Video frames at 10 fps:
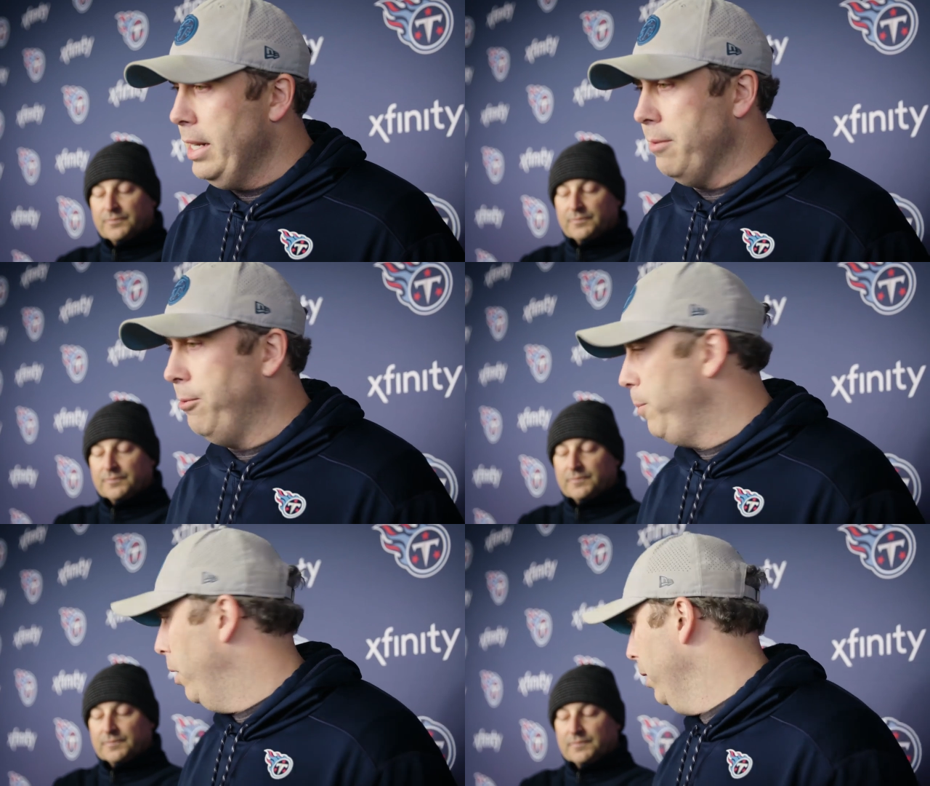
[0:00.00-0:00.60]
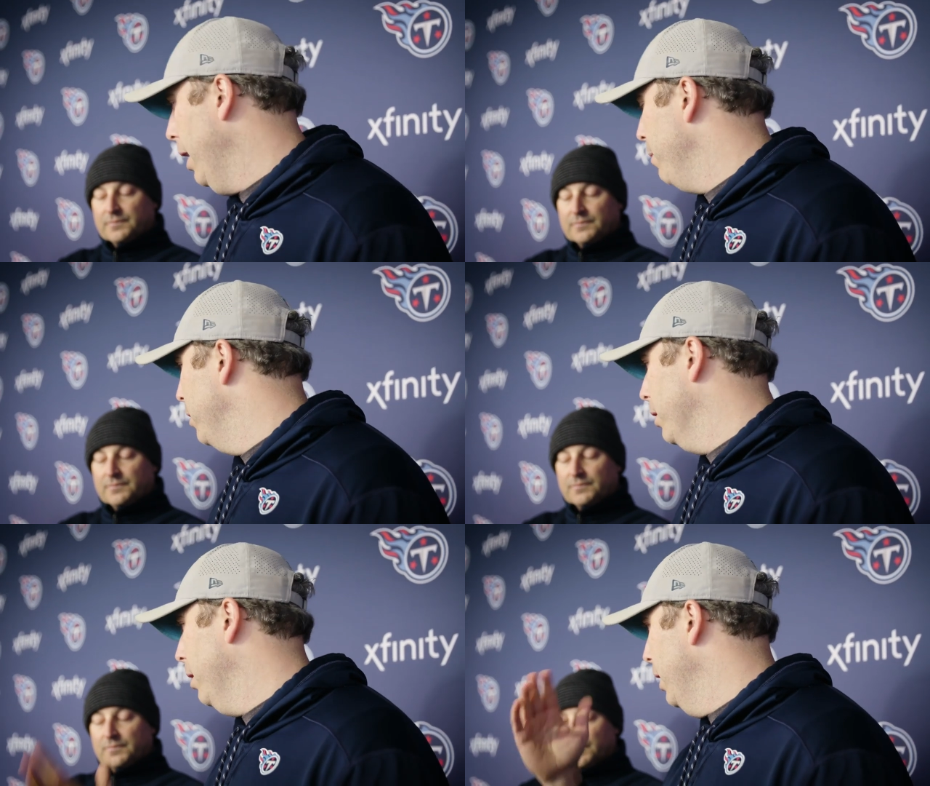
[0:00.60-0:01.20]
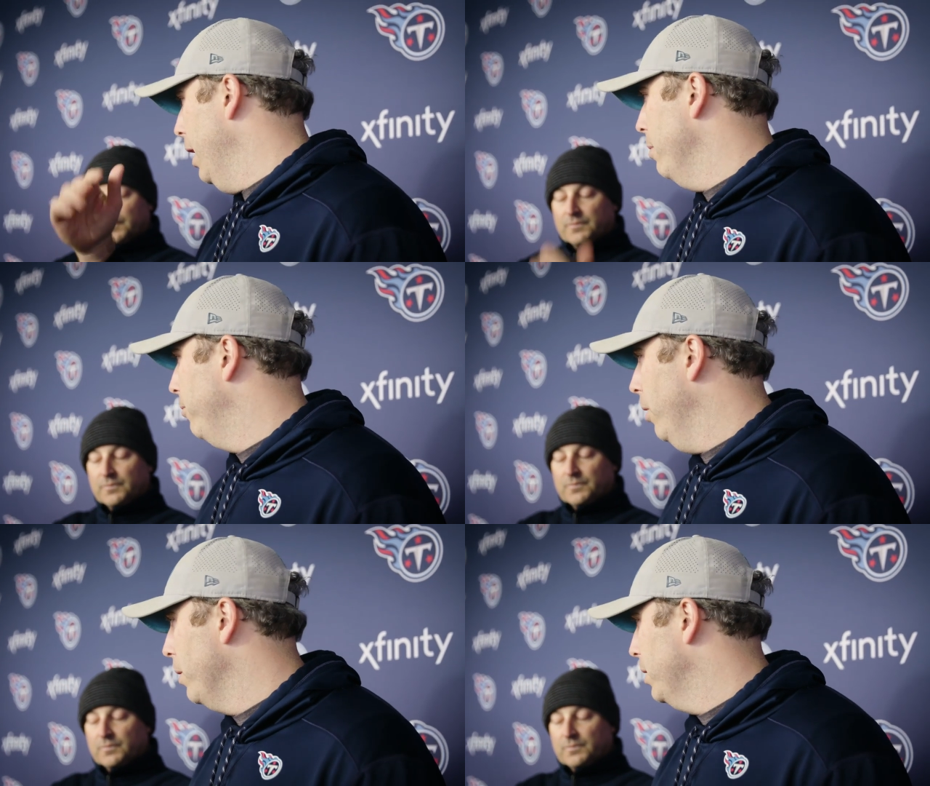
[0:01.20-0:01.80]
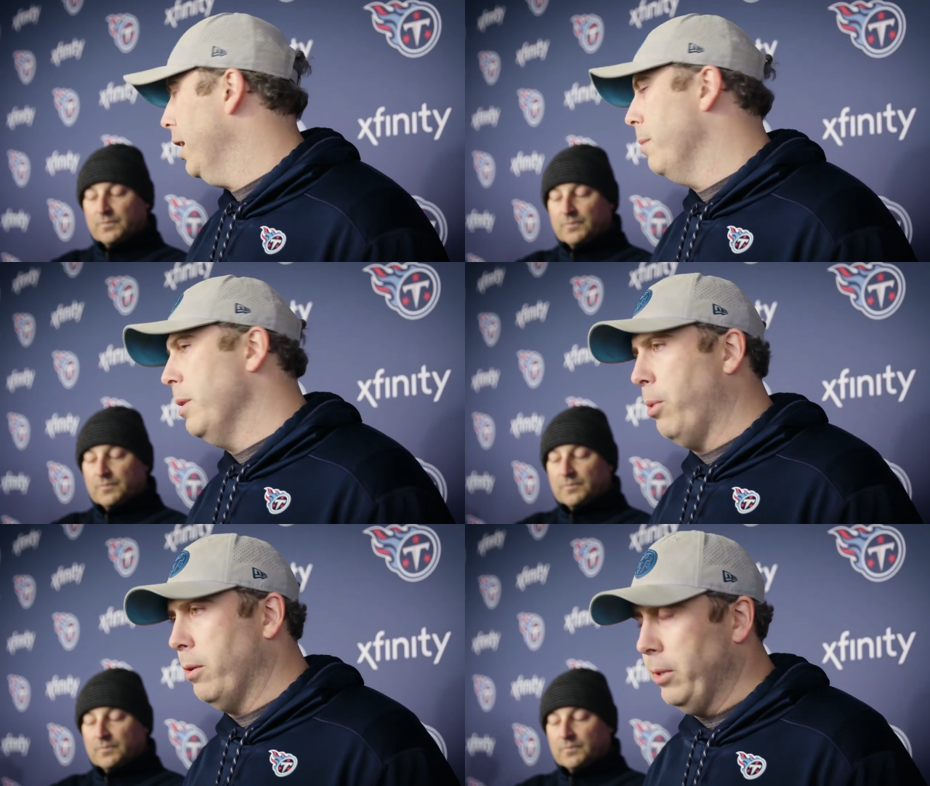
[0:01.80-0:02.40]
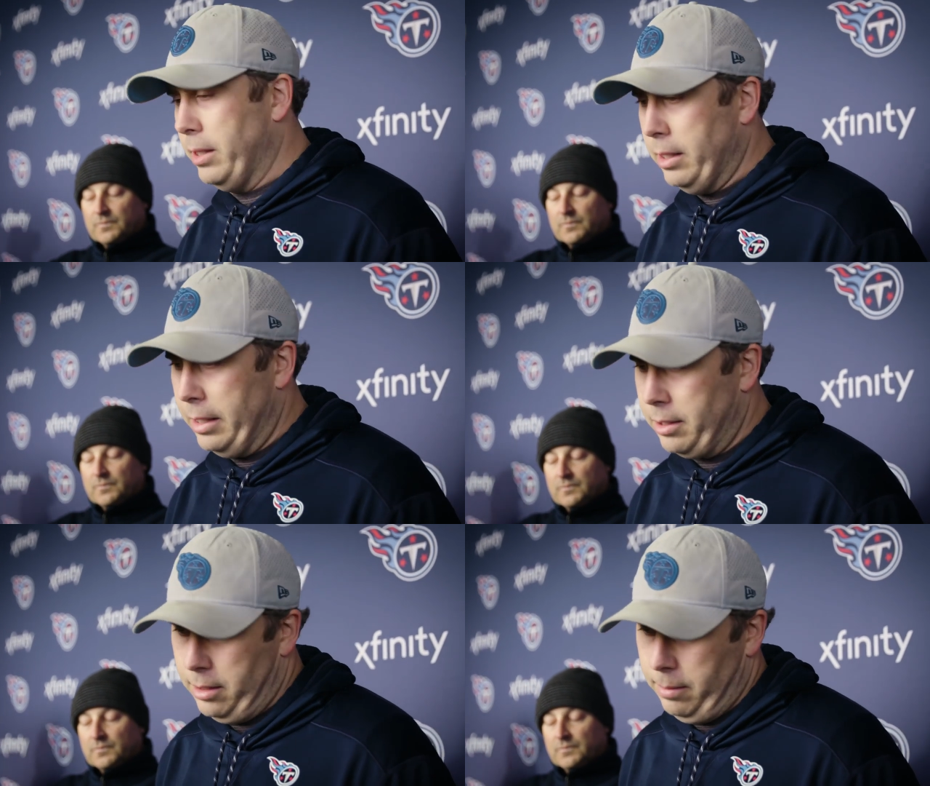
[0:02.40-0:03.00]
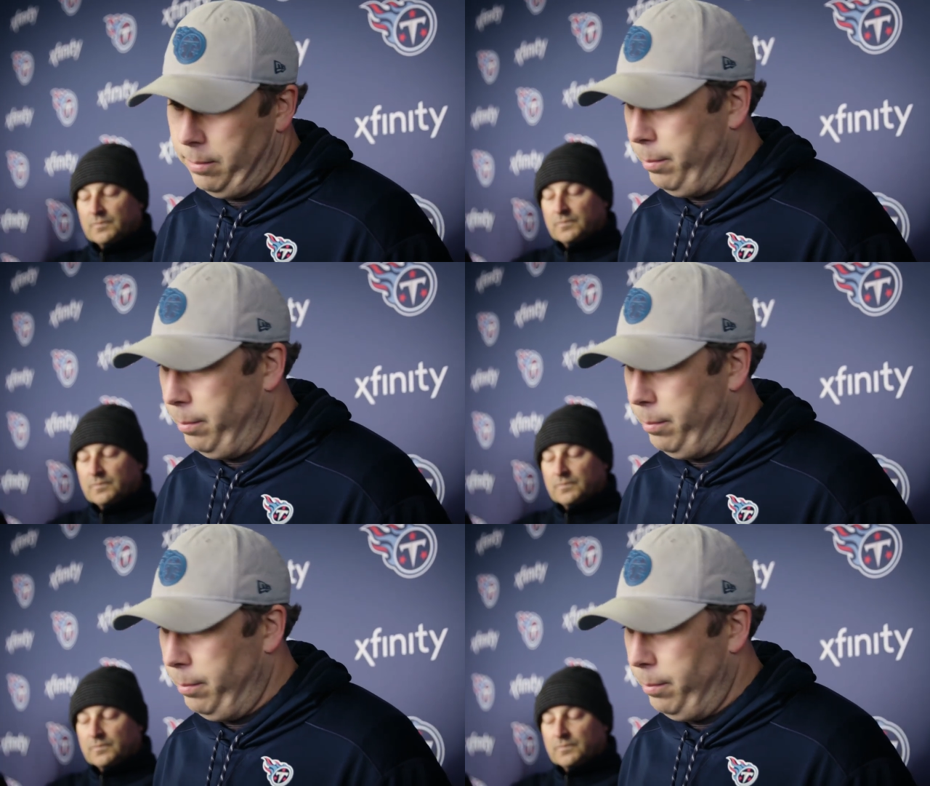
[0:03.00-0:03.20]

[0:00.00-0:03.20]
Speaker 1: any football game, there's going to be an ebb and flow. It's not going to be perfect, and that's the